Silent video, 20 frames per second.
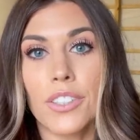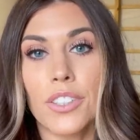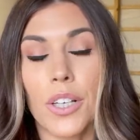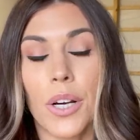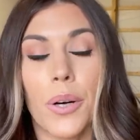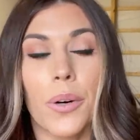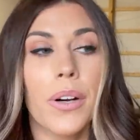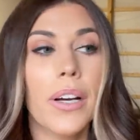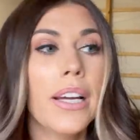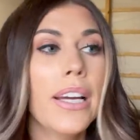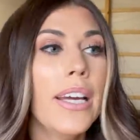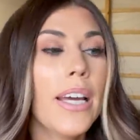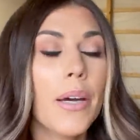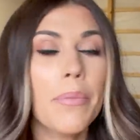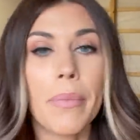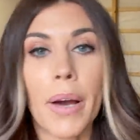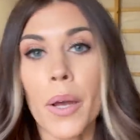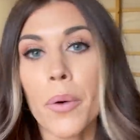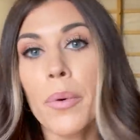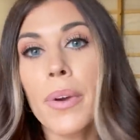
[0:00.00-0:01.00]
So
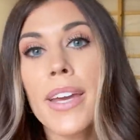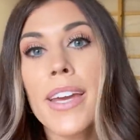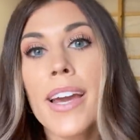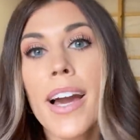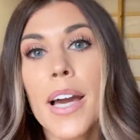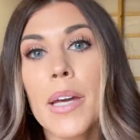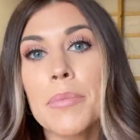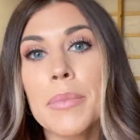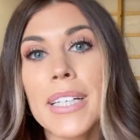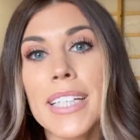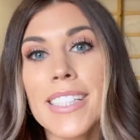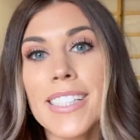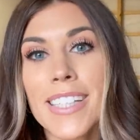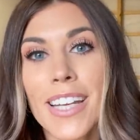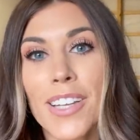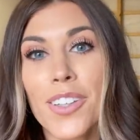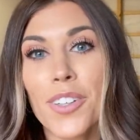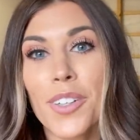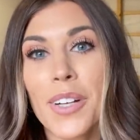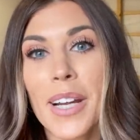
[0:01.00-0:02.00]
by we, I mean
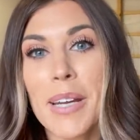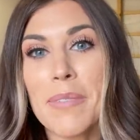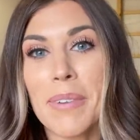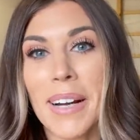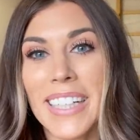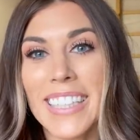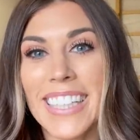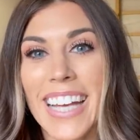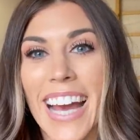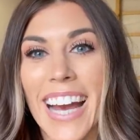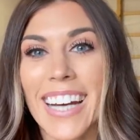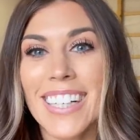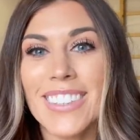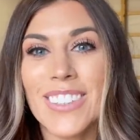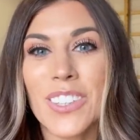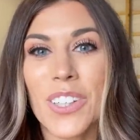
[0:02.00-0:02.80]
Taylor and my dad.